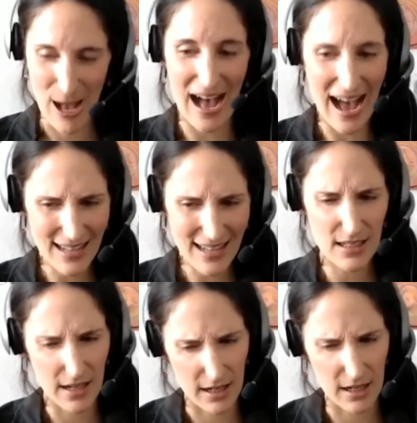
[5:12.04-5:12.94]
and
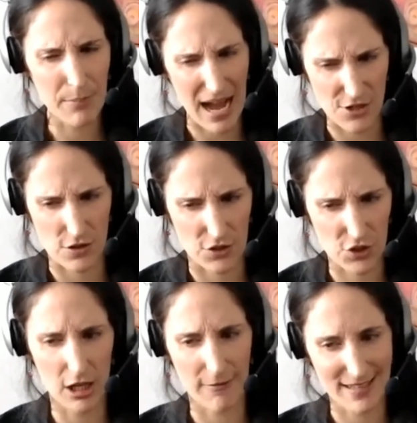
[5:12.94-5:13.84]
her passions. She
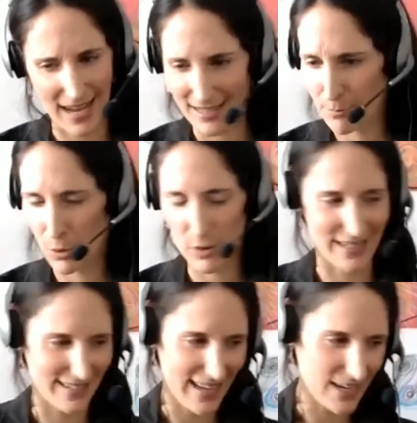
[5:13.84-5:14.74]
loves animals
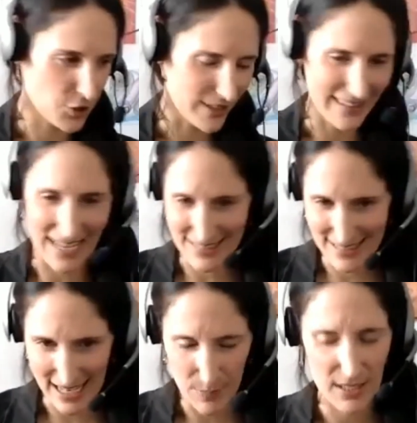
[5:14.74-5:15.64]
and nature and
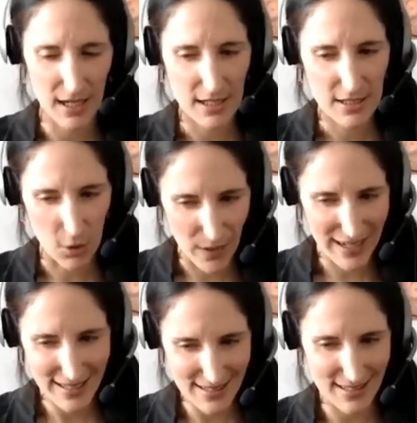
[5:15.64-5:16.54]
landscapes. So when
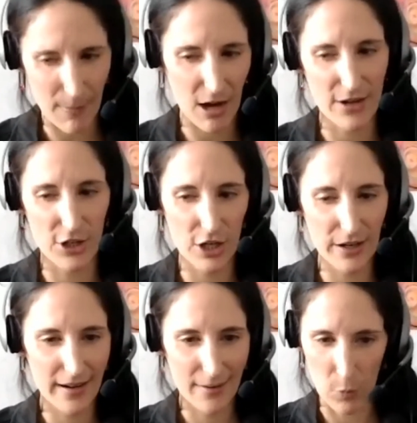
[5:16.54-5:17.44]
it is about
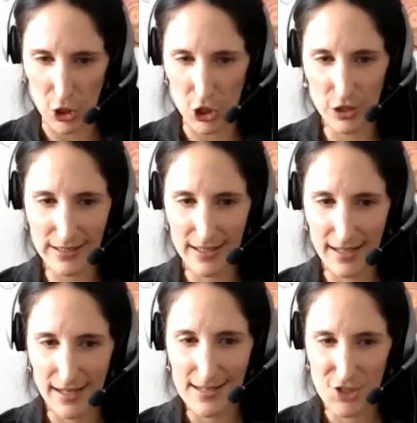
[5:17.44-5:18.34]
her world,
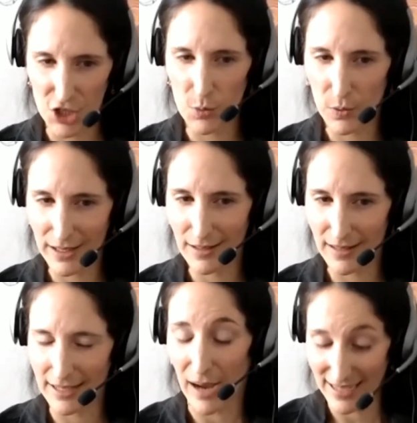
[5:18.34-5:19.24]
she will,
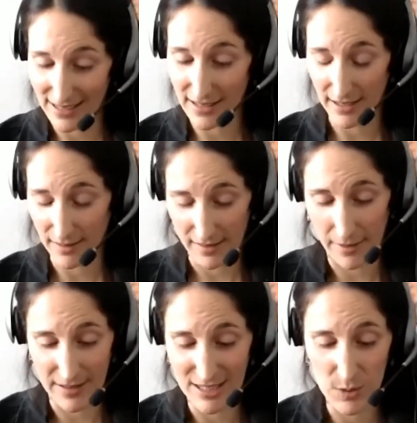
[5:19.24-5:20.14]
and
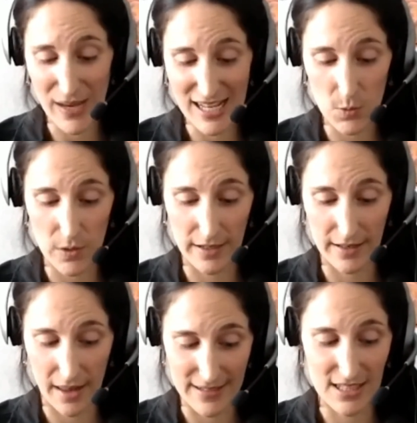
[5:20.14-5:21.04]
in a space where
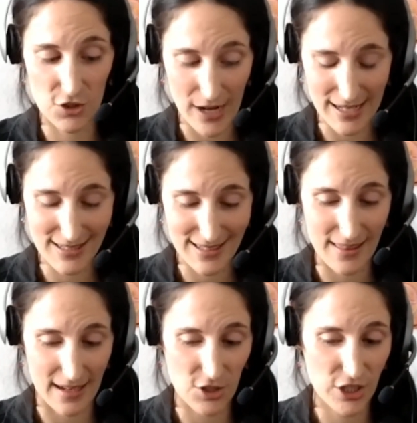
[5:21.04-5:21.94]
there is trust,
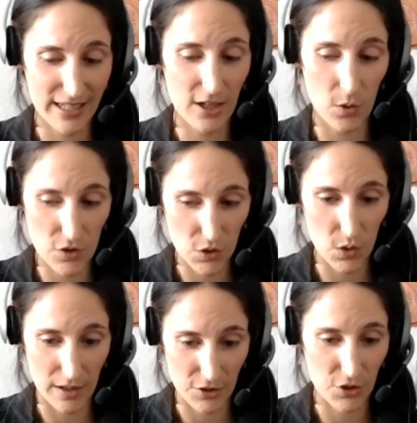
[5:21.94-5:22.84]
and she knows you
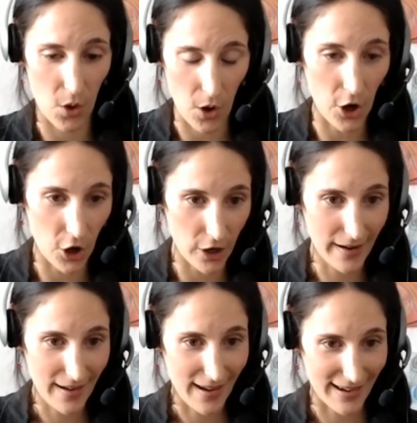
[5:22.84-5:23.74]
and you know her,
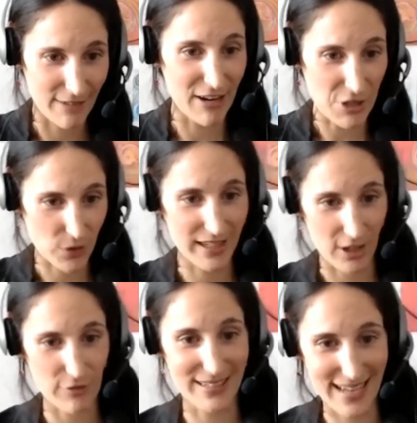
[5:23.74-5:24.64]
and eventually
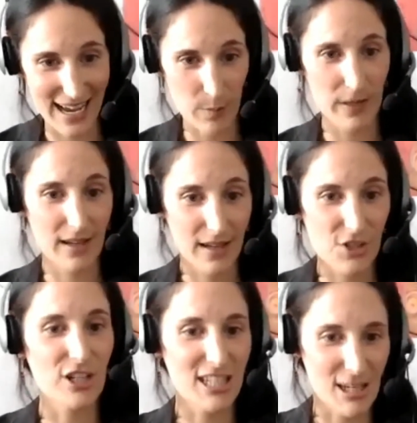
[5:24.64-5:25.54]
over time,
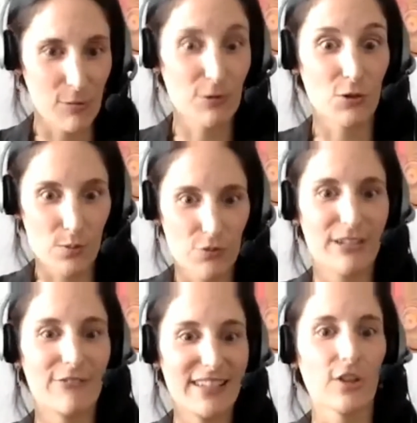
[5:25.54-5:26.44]
she is able to
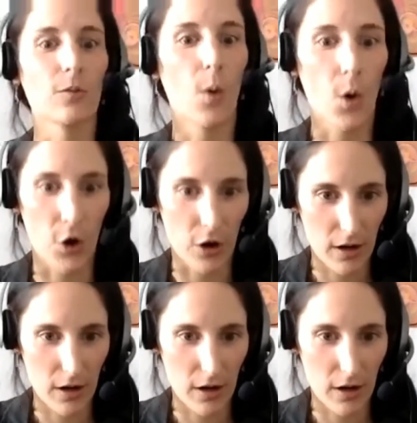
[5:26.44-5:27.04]
reveal more